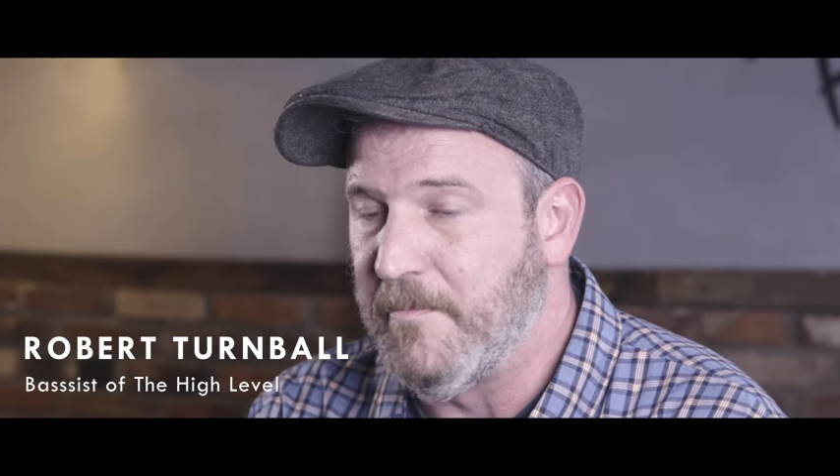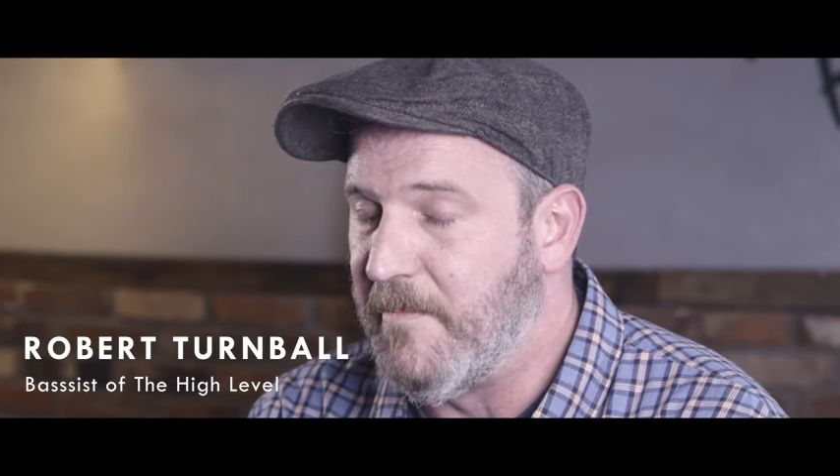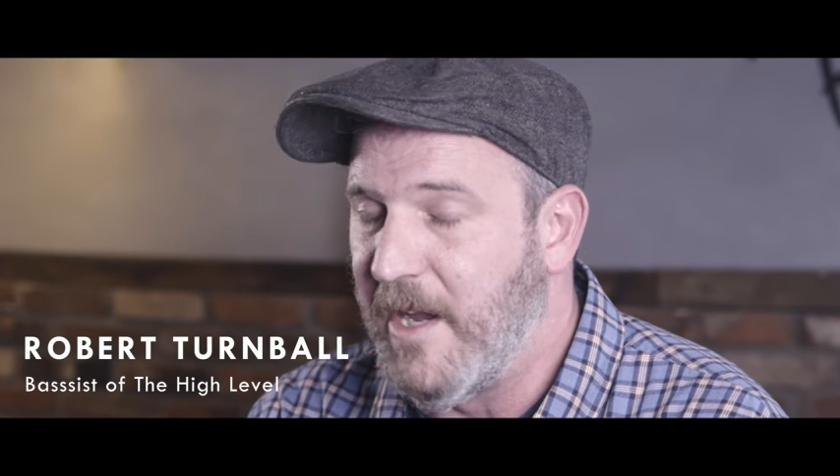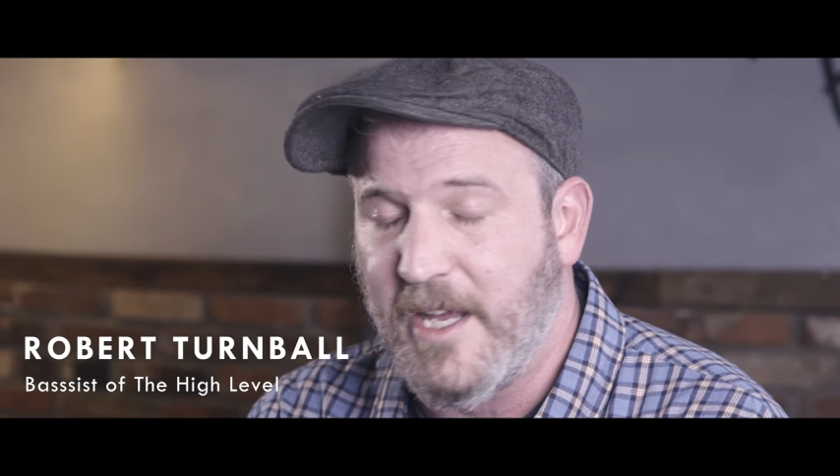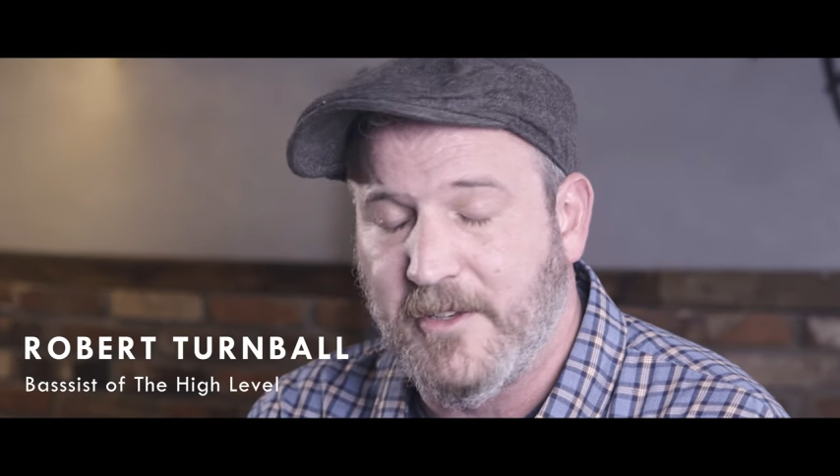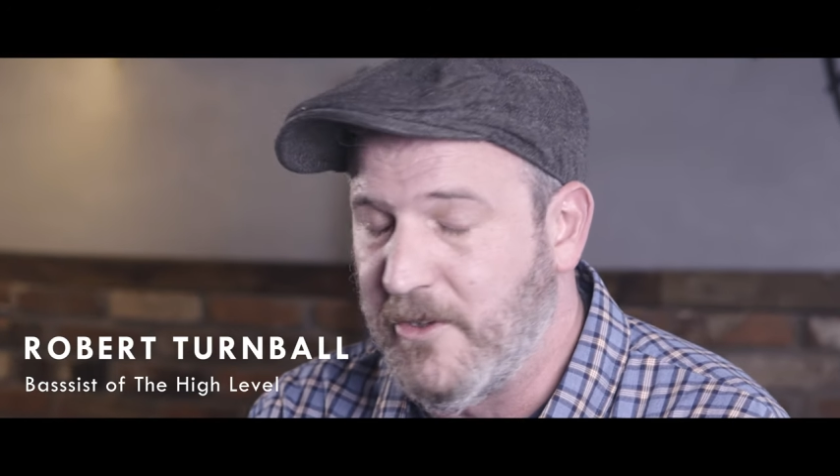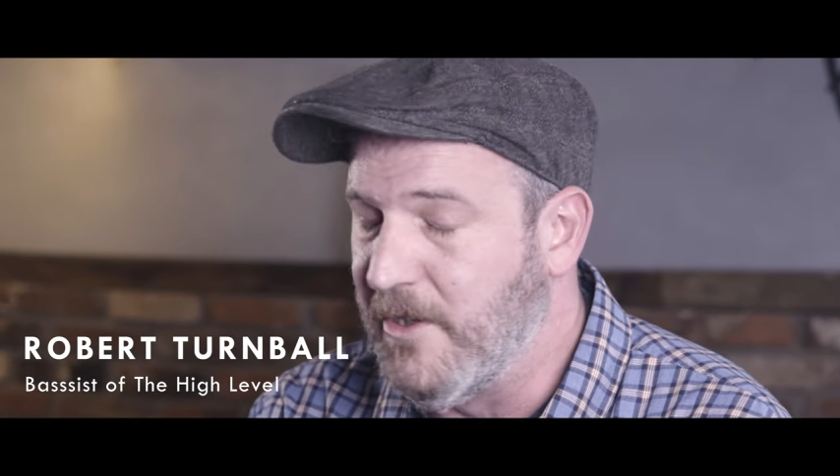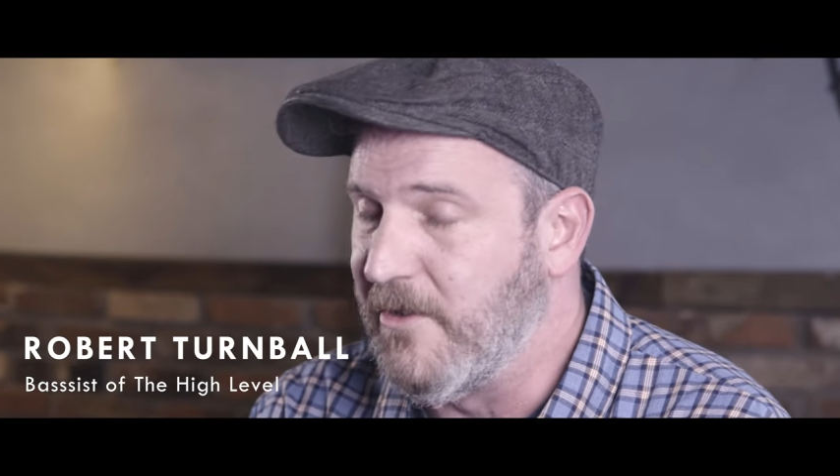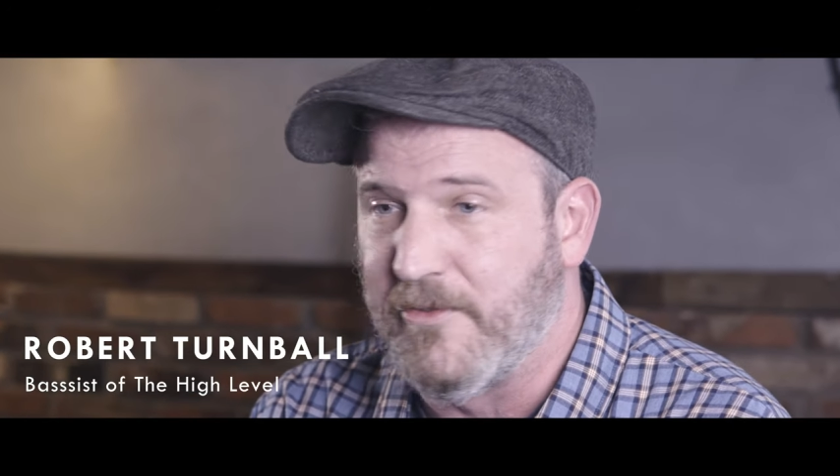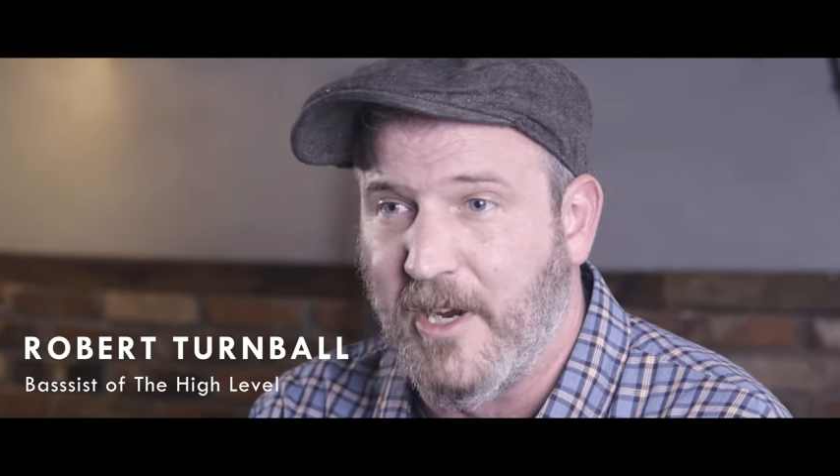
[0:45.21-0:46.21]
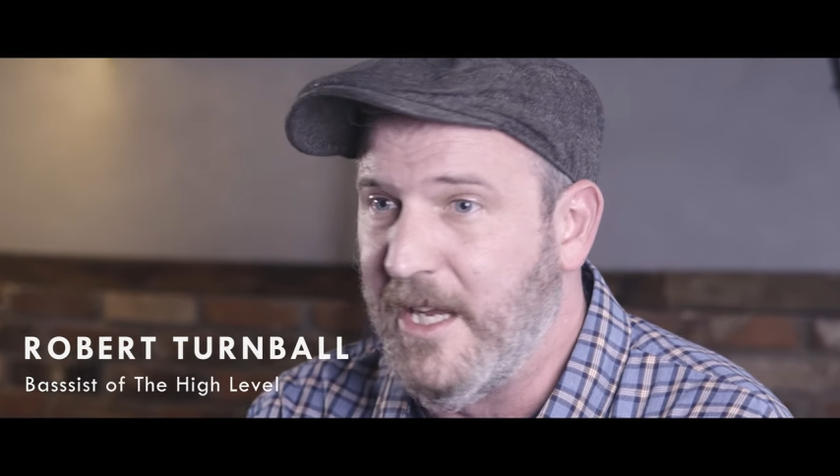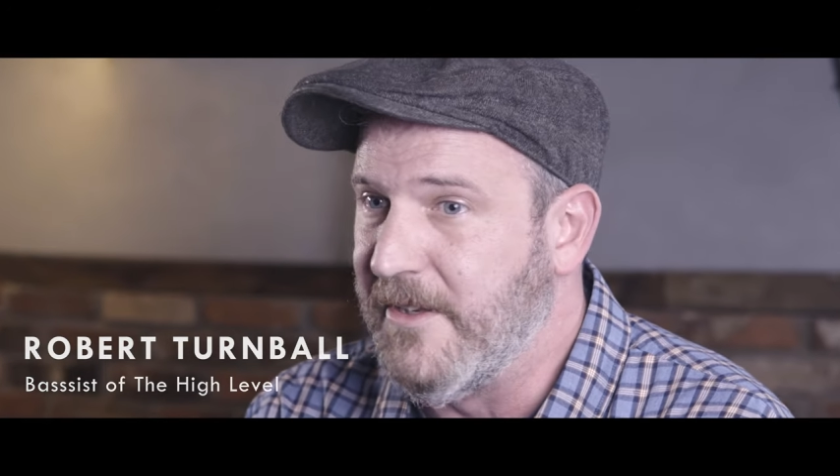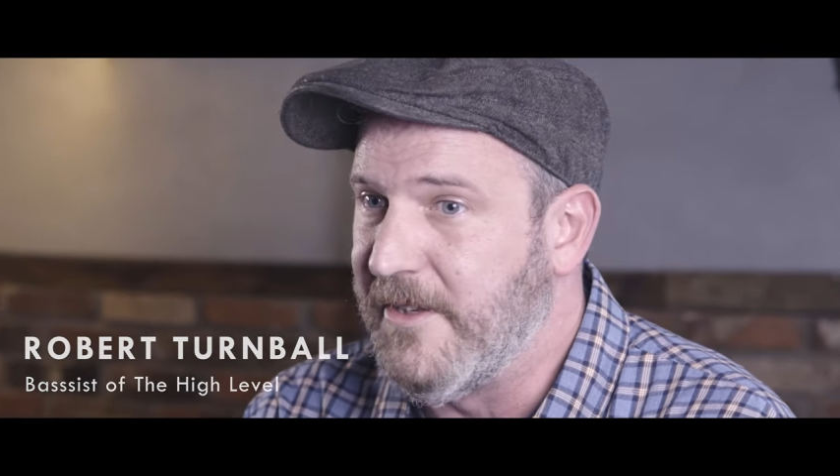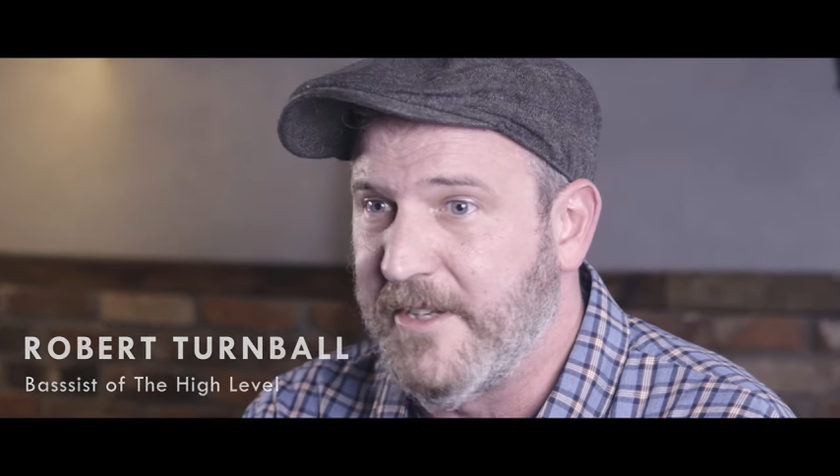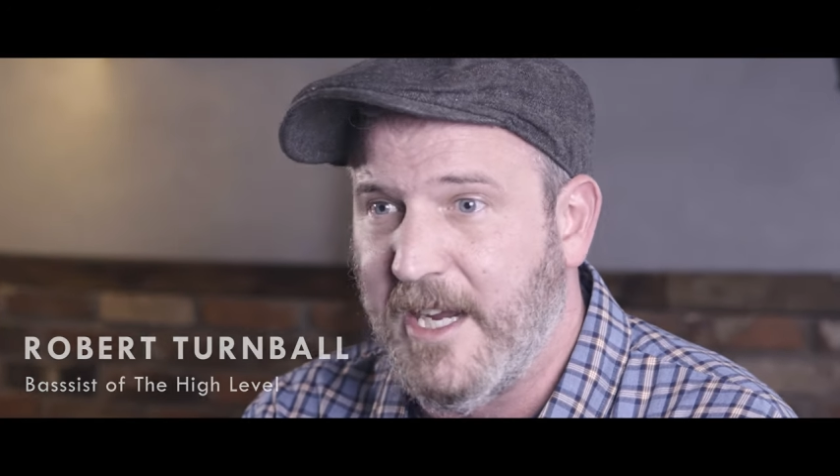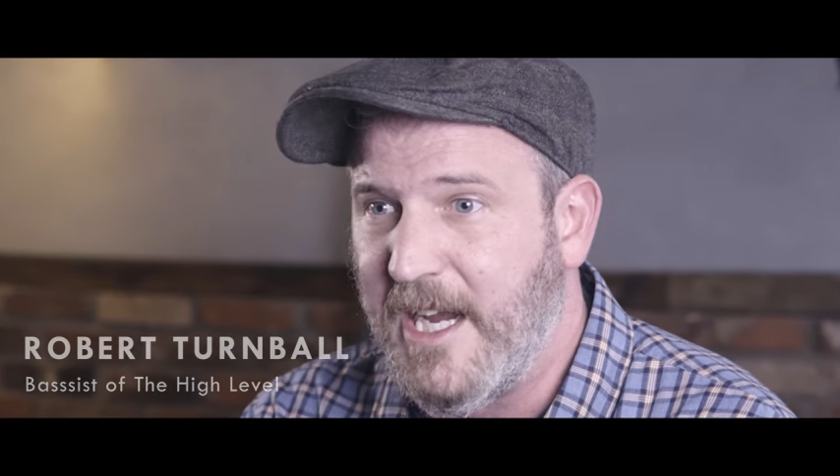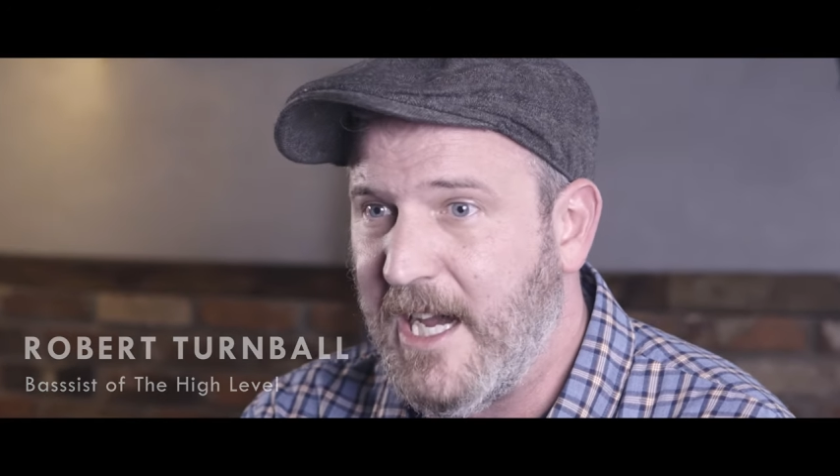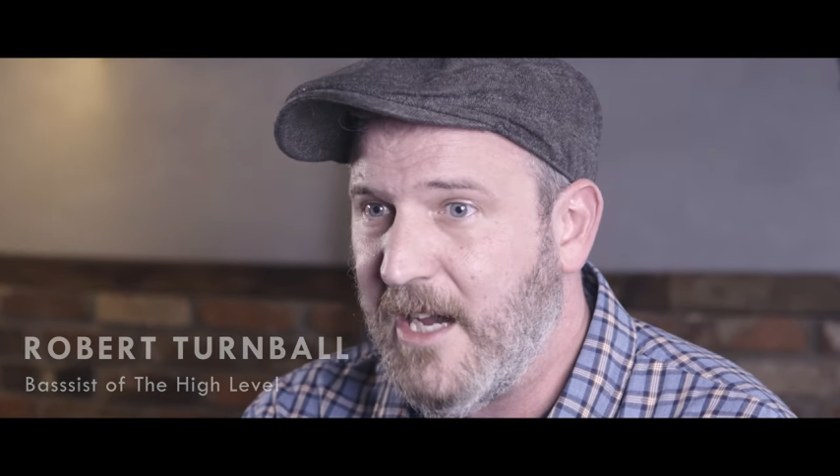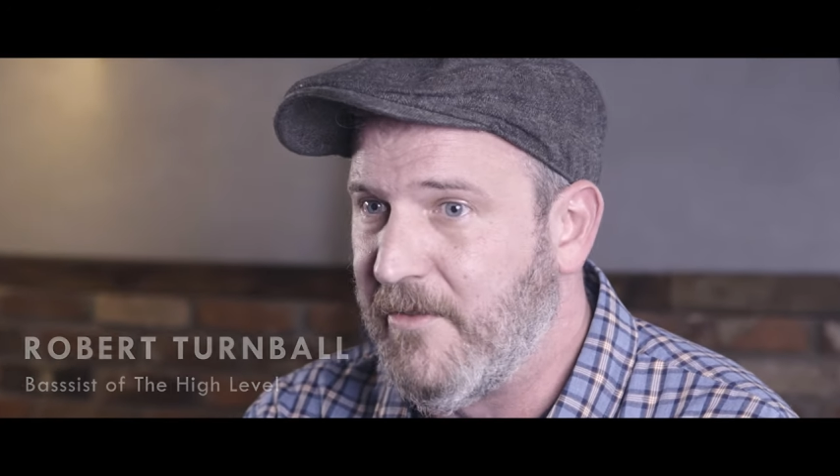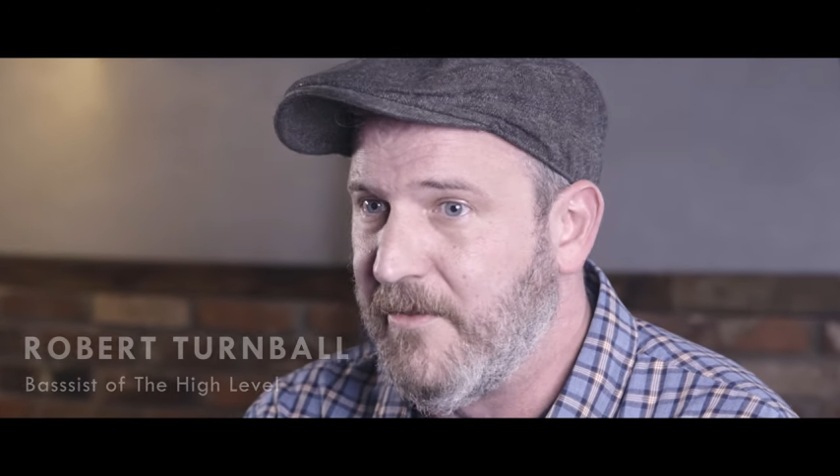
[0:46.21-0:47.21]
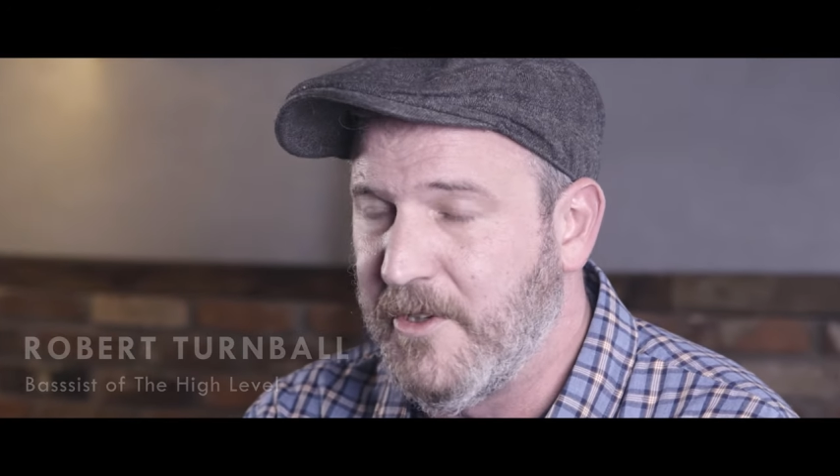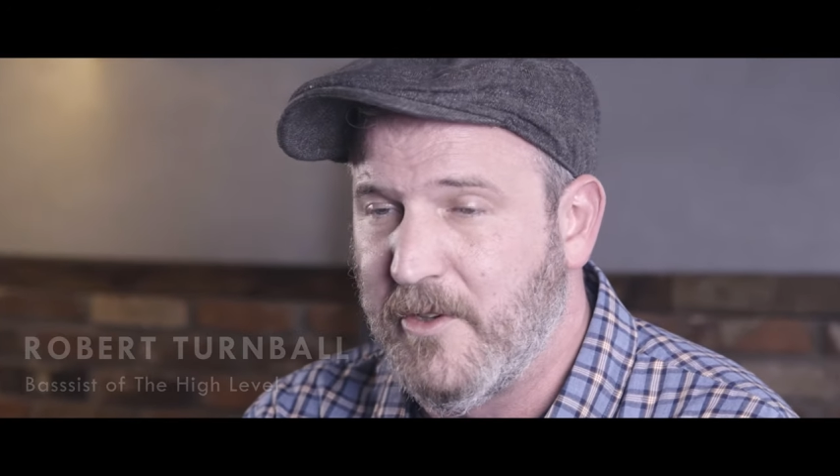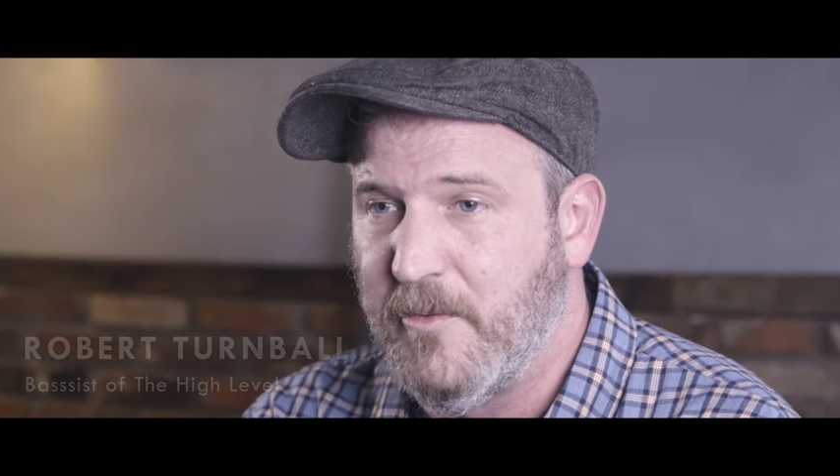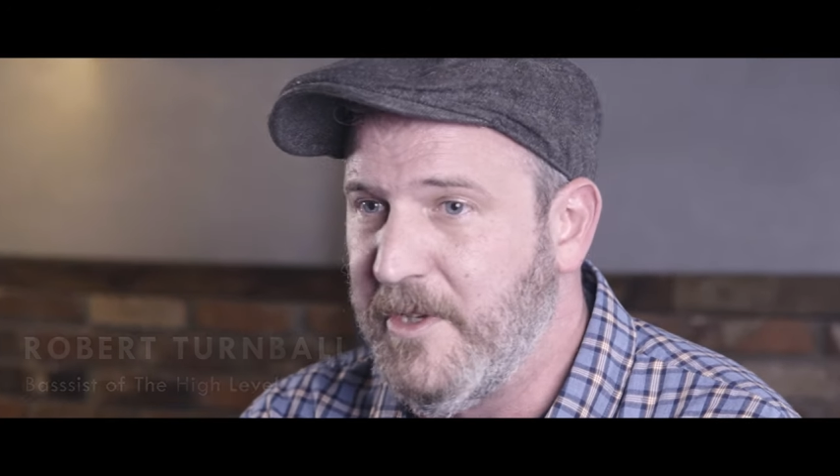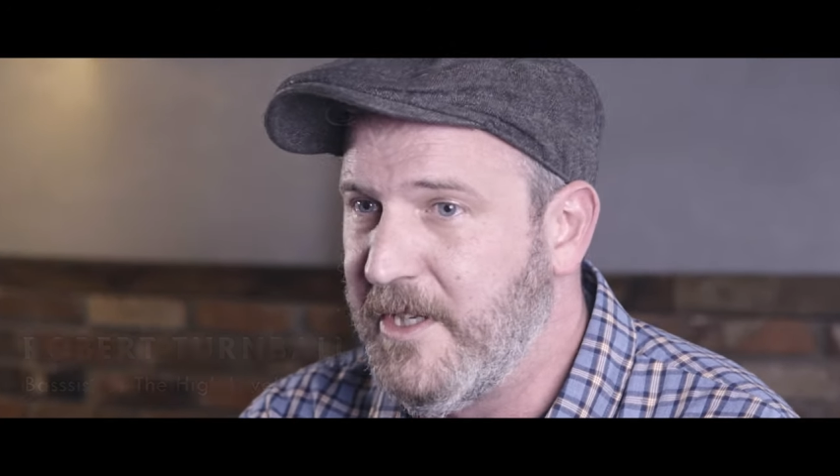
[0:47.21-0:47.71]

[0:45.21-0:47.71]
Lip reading: as good of friends as I have. You know, we